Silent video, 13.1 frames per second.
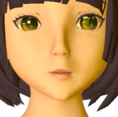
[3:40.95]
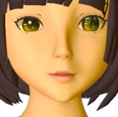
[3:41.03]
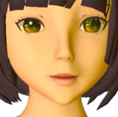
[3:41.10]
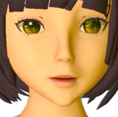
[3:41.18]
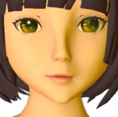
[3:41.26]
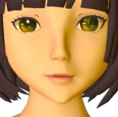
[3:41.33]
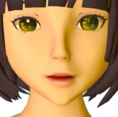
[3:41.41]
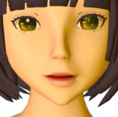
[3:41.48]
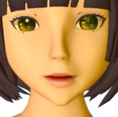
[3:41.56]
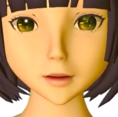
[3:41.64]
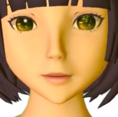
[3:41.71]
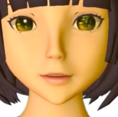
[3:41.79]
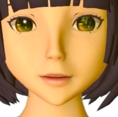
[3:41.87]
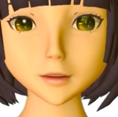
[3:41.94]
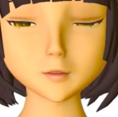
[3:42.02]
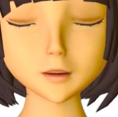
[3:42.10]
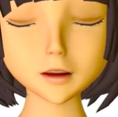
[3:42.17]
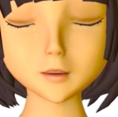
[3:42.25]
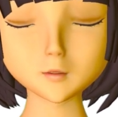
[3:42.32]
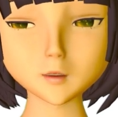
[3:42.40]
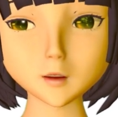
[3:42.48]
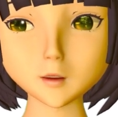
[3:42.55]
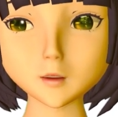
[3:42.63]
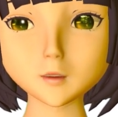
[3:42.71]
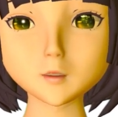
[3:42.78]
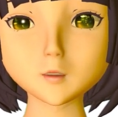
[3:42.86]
logical particles to a noun,